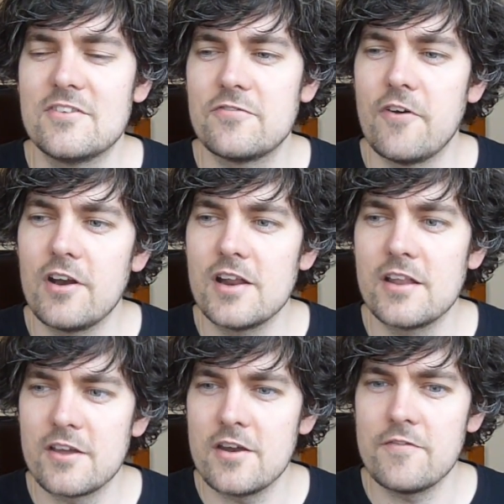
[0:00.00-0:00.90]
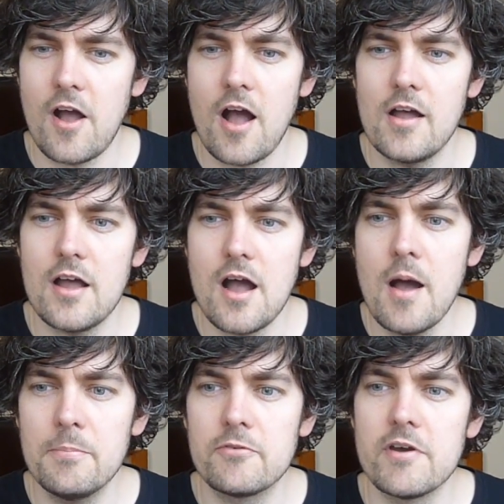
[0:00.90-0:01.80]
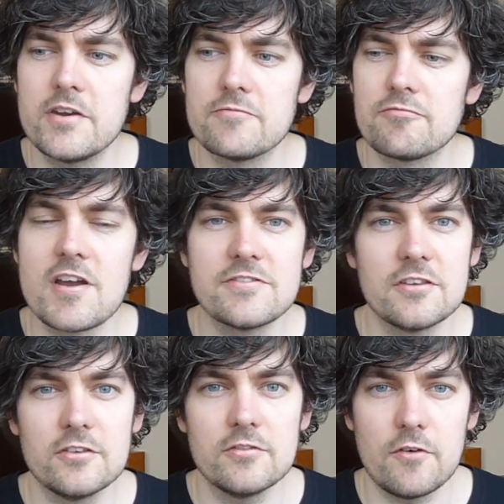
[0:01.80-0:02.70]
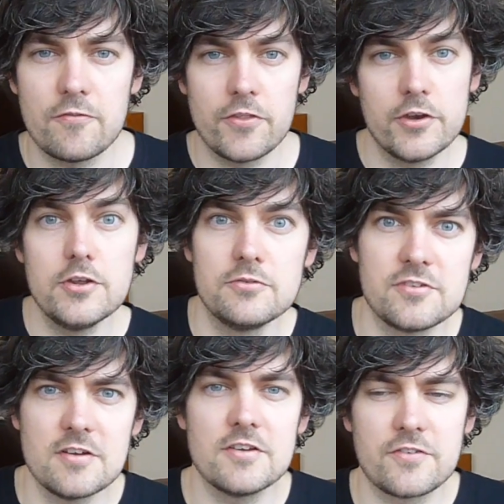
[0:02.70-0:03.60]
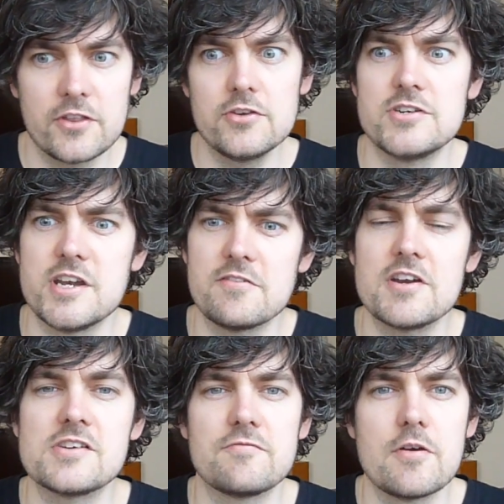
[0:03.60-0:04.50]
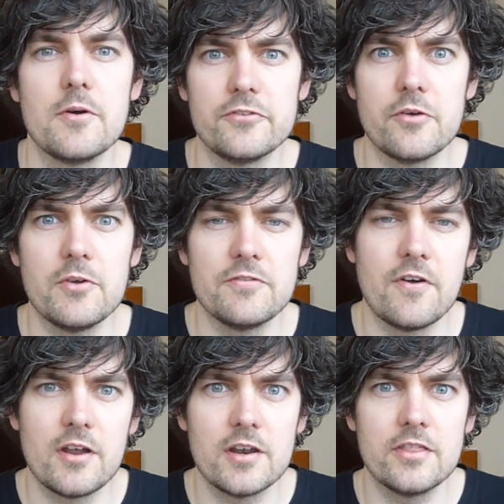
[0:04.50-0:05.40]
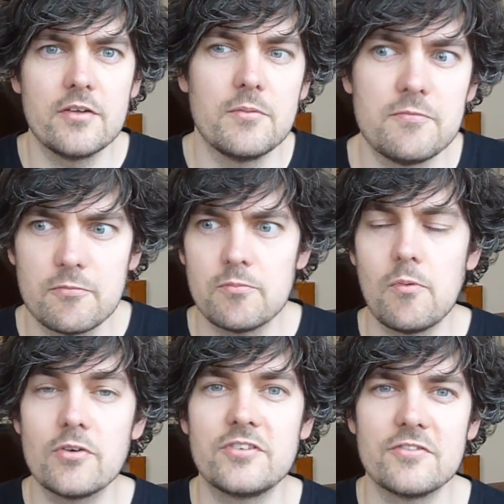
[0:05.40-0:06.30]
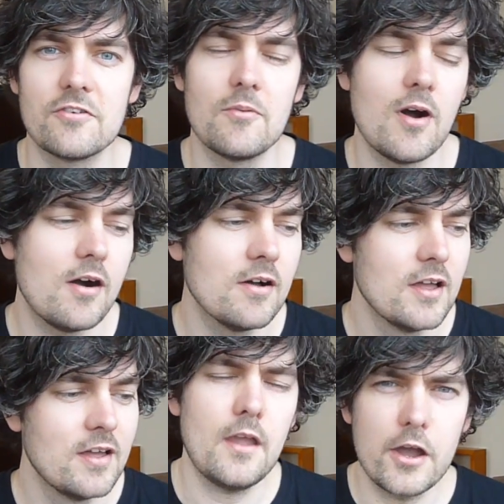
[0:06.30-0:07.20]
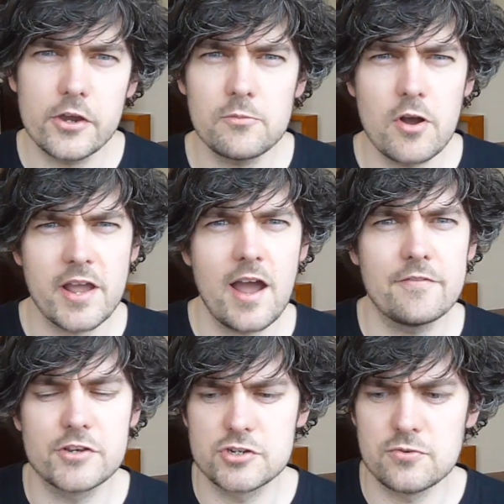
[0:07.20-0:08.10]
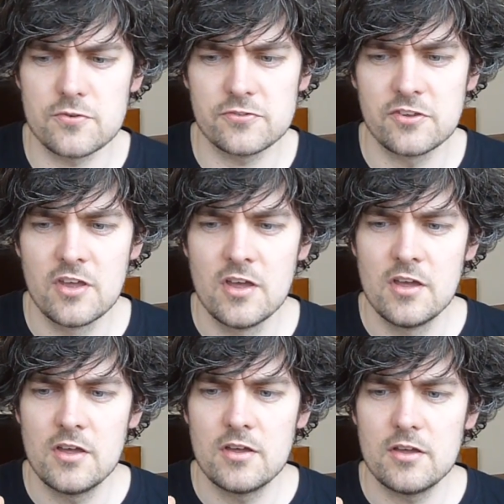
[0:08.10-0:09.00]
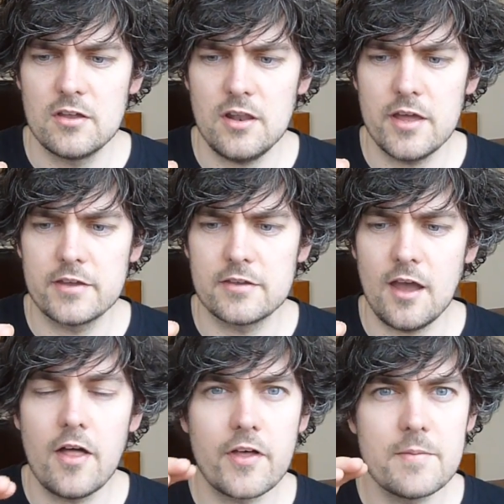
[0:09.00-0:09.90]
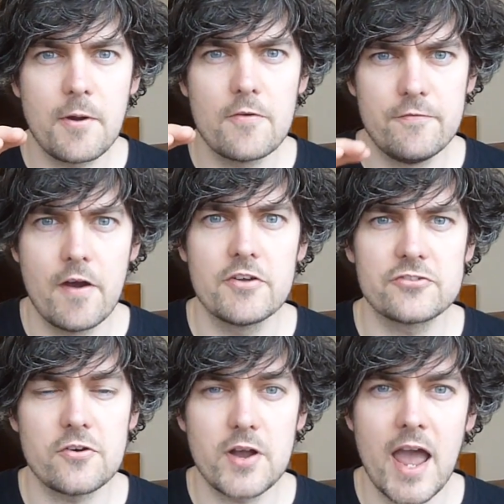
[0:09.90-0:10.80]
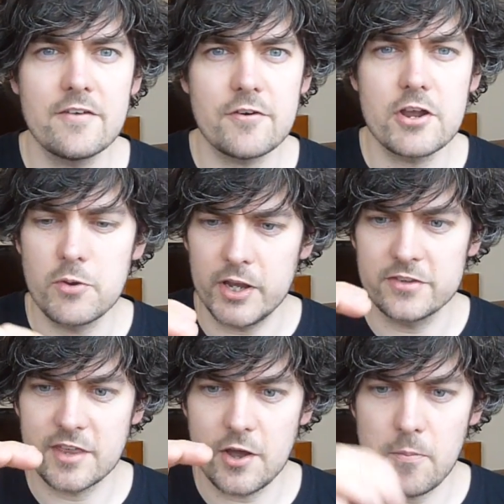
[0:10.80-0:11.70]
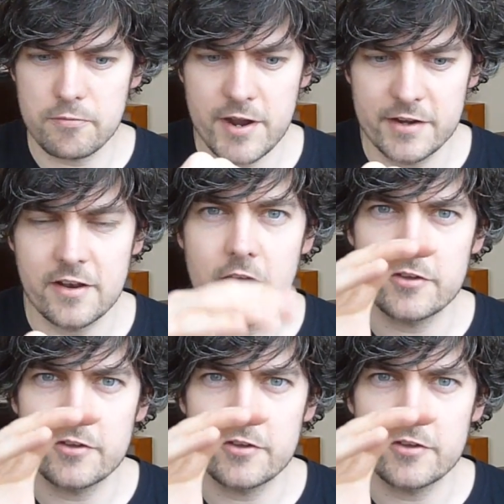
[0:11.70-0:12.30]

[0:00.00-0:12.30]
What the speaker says: finally the kind of upgrade of Razor for the new series, for the new generation of robots that we've wanted for a while. I couldn't work out if the jaws, are they both very strong and very quick? Because they operated